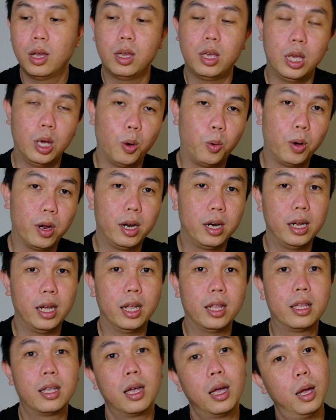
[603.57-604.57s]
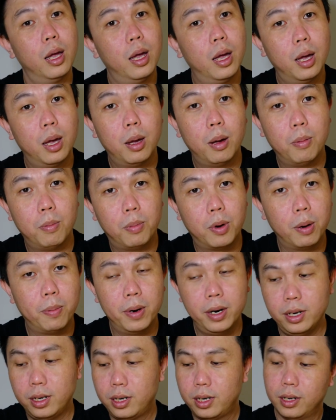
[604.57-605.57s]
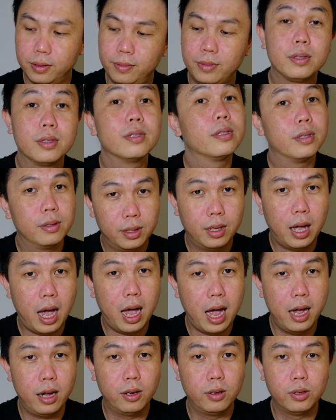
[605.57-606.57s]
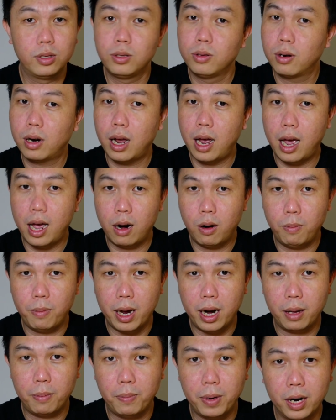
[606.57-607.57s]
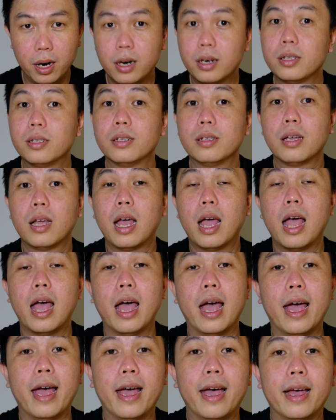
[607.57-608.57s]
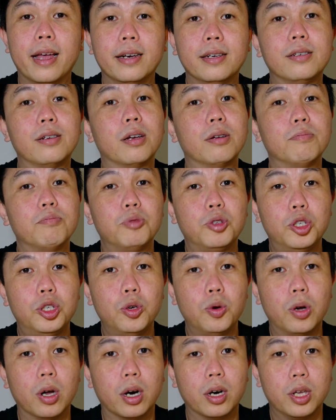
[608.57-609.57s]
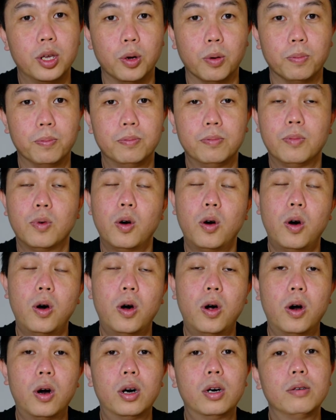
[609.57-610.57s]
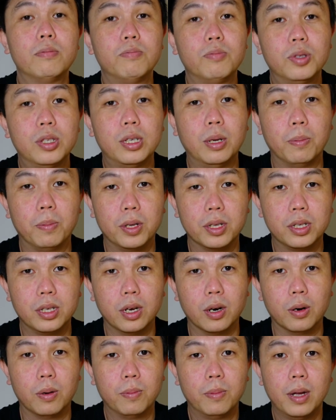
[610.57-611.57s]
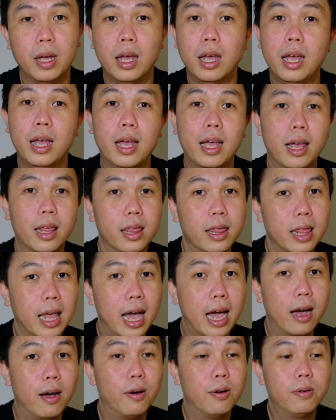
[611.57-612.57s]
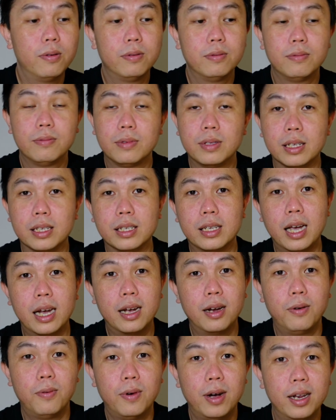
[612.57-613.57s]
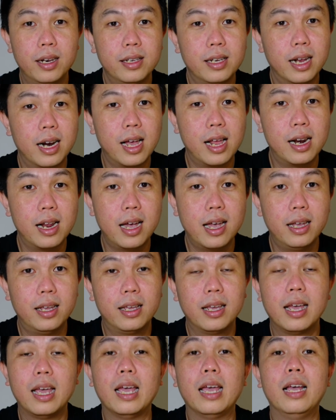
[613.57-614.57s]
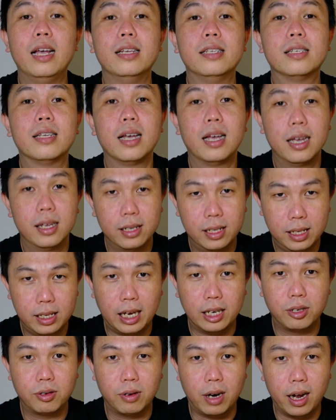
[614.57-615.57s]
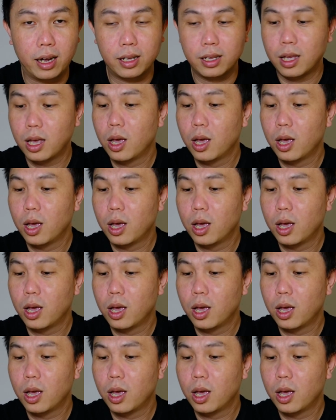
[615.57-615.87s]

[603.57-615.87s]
you will need bourbon, Angostura aromatic bitters, and sugar cube or simple syrup. Now, the second one that I like is sazerac,